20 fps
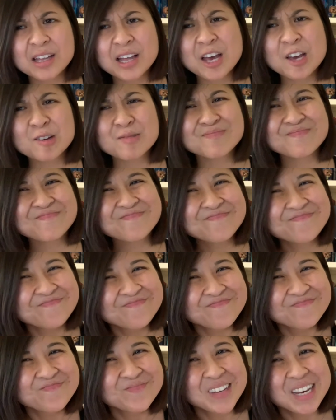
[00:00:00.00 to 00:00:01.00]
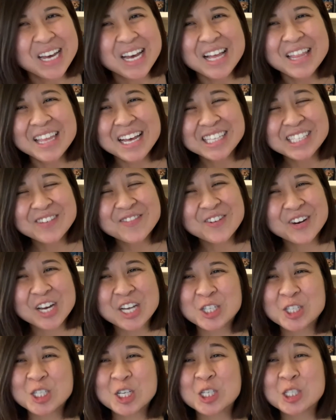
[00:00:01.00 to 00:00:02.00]
Like, that's a very
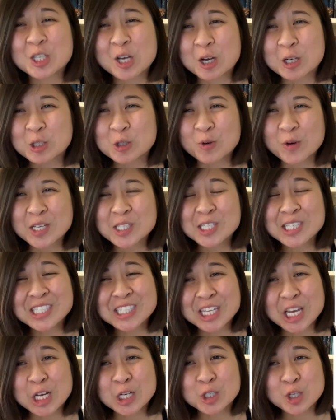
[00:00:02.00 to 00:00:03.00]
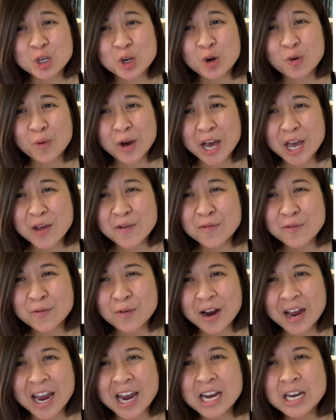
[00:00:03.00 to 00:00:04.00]
interesting song choice to sing to your wife,
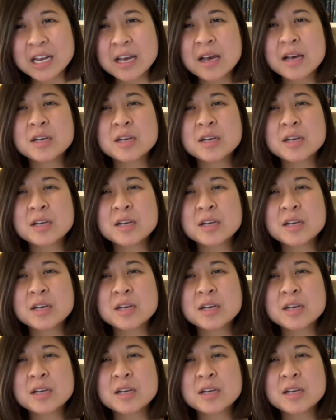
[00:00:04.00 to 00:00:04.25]
right?